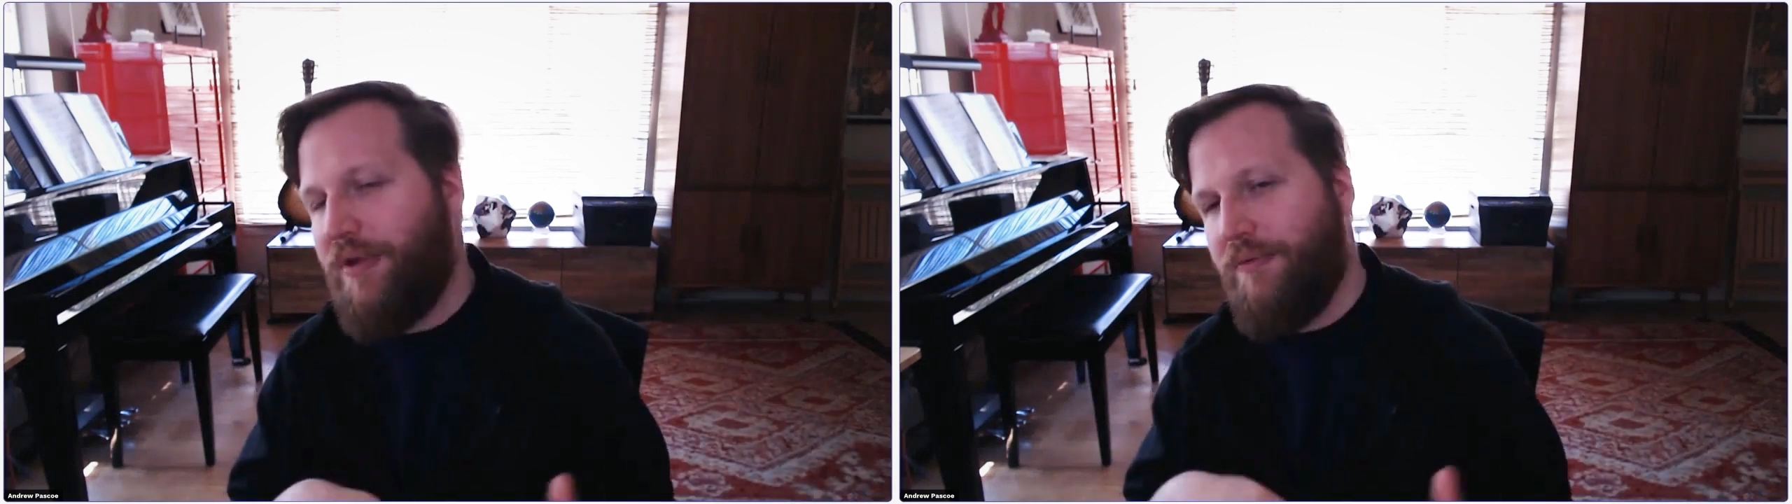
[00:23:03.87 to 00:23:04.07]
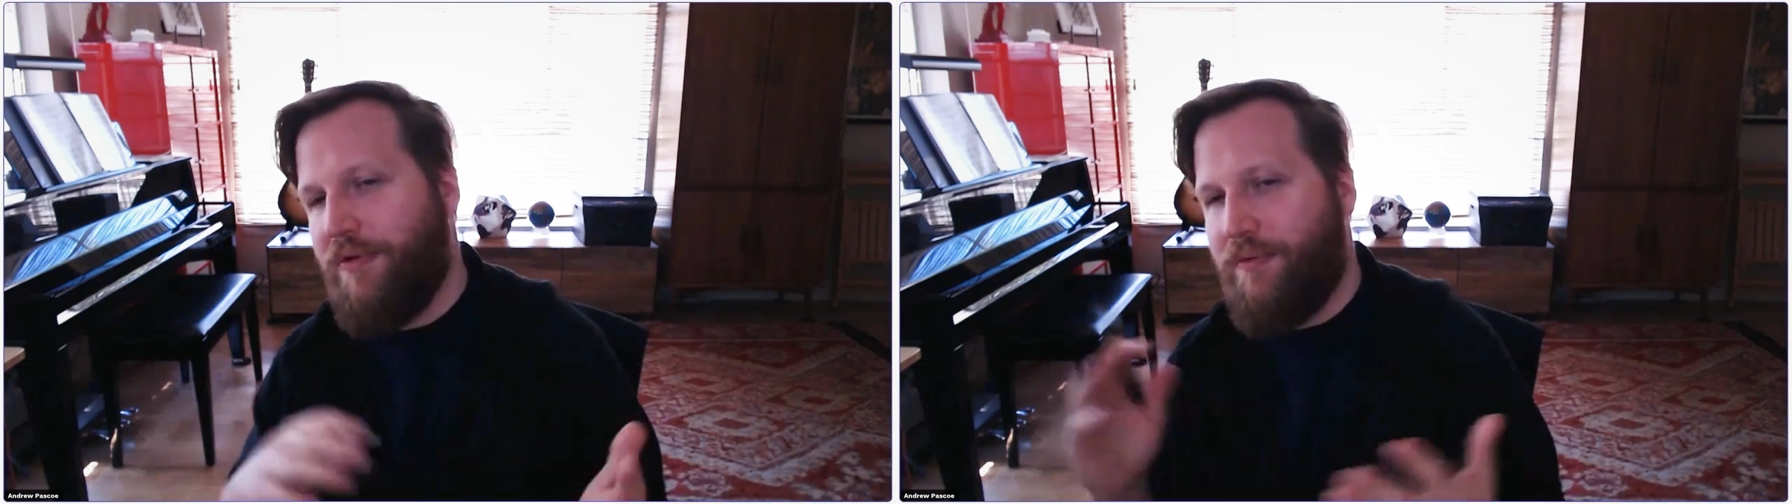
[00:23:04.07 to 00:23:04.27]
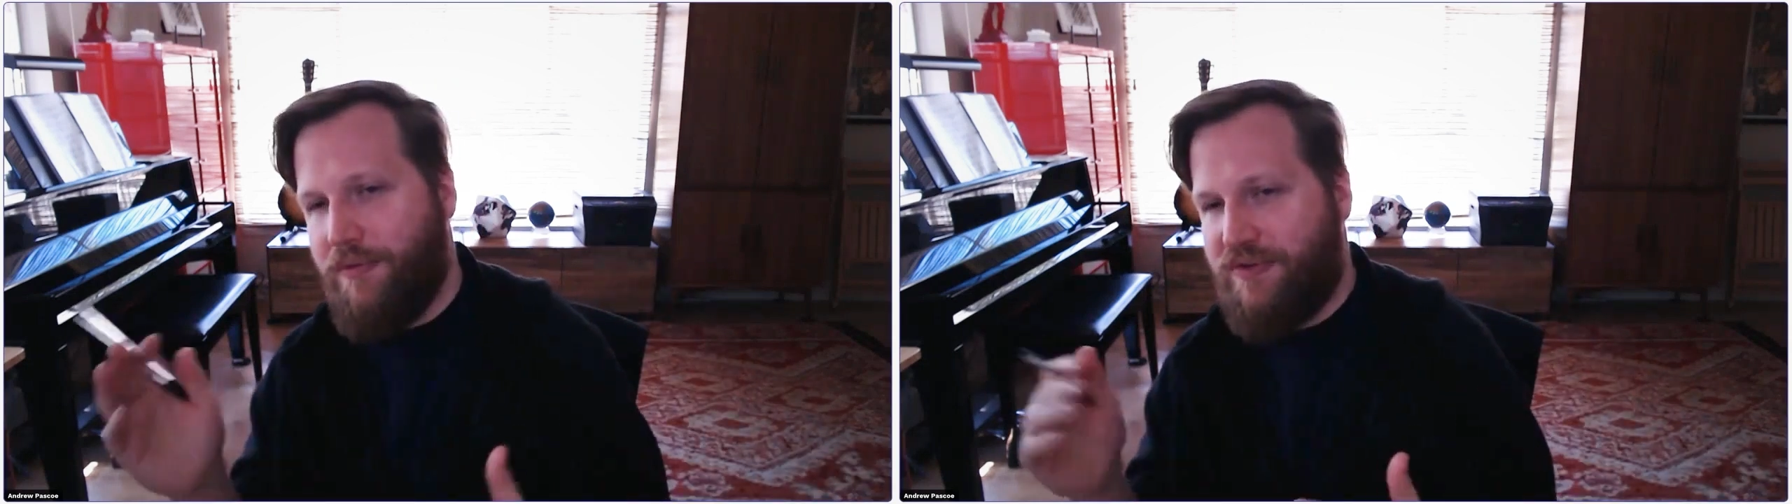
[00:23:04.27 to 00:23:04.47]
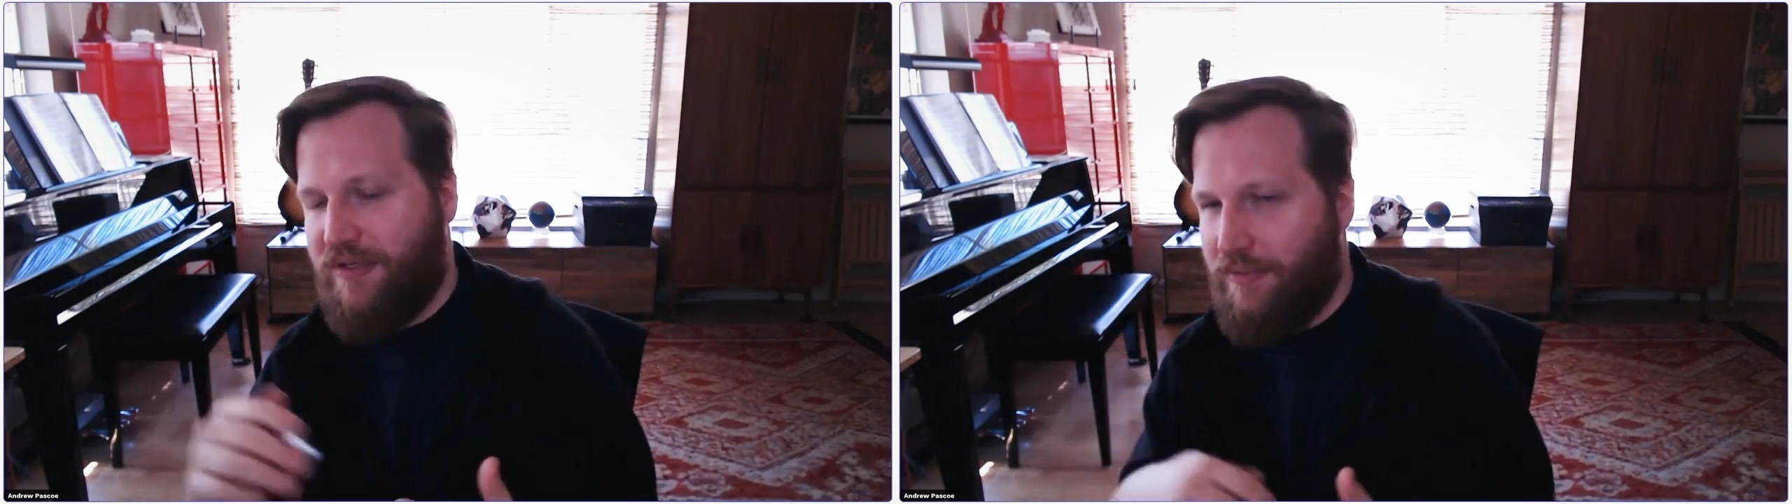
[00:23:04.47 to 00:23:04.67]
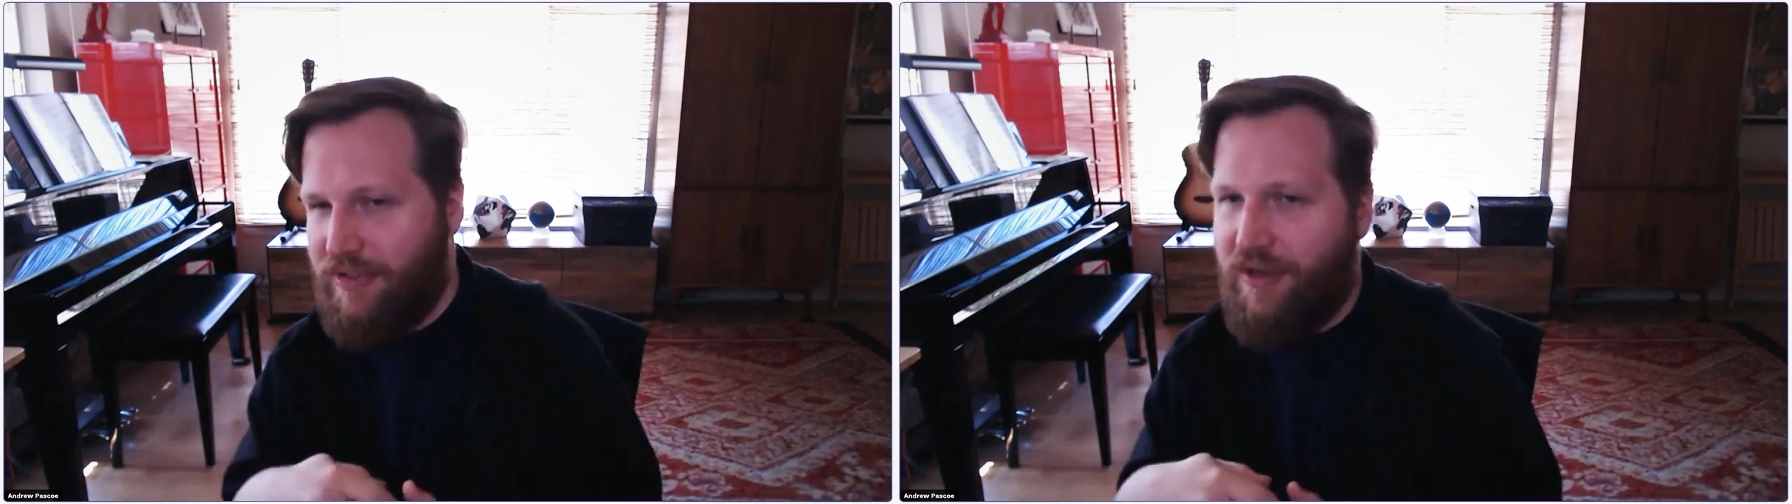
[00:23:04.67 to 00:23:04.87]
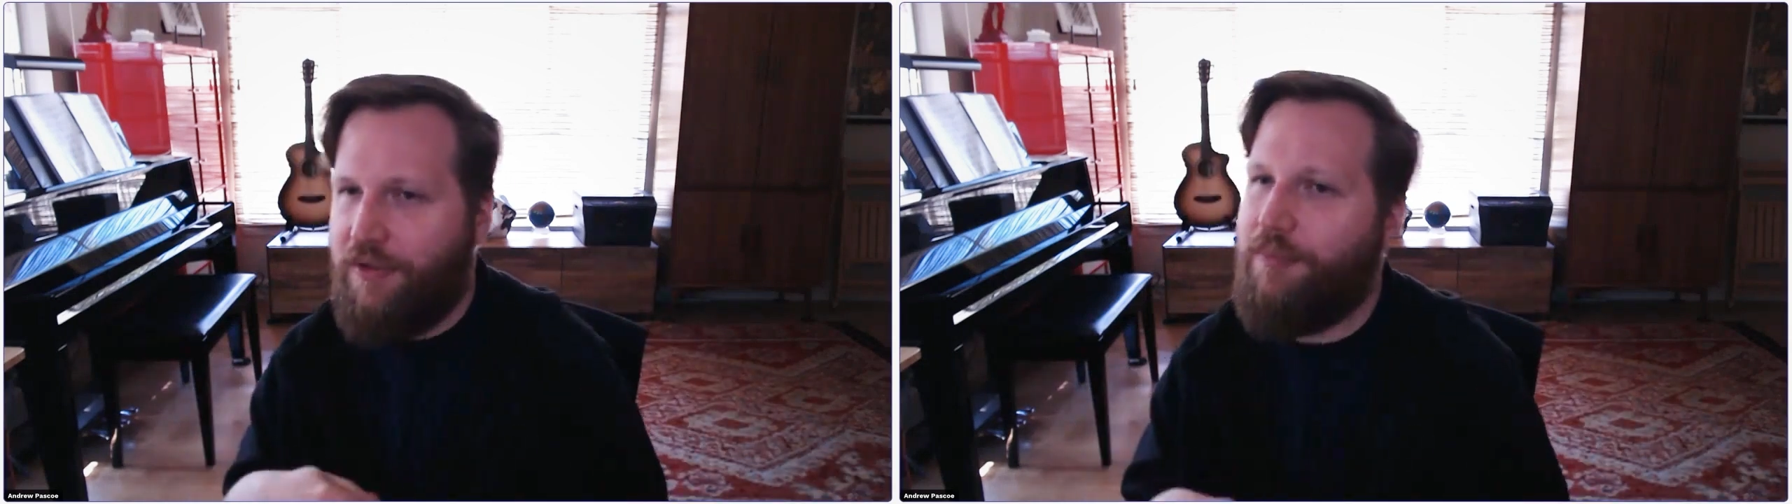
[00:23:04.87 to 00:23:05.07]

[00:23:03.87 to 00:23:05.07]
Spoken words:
and we'll see what the other